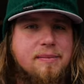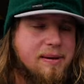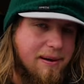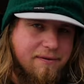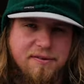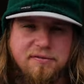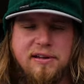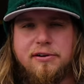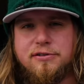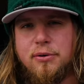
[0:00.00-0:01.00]
I'll make about
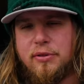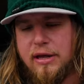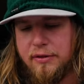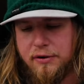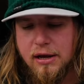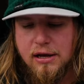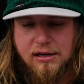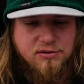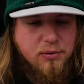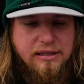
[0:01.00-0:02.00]
15 or so of the other,
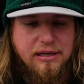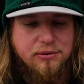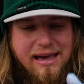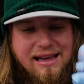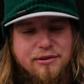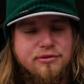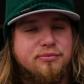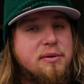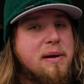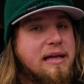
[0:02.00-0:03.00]
because the one thing you can't do is
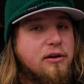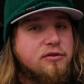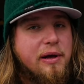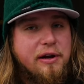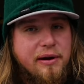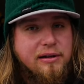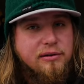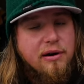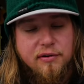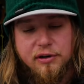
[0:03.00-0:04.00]
remake those while you're out on
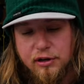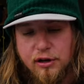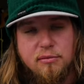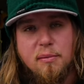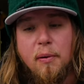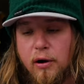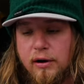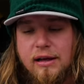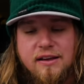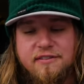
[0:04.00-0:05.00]
the river. You can cut them
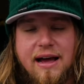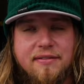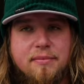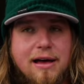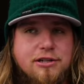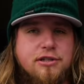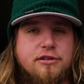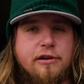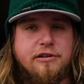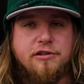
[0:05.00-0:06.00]
apart if you have the mesh and the
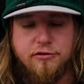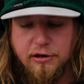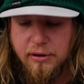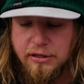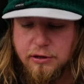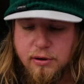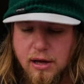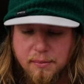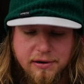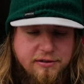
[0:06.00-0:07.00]
stretchy string with you,
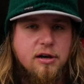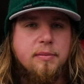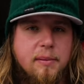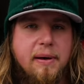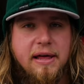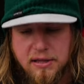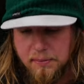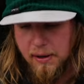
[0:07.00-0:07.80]
but it's gonna be a pain in the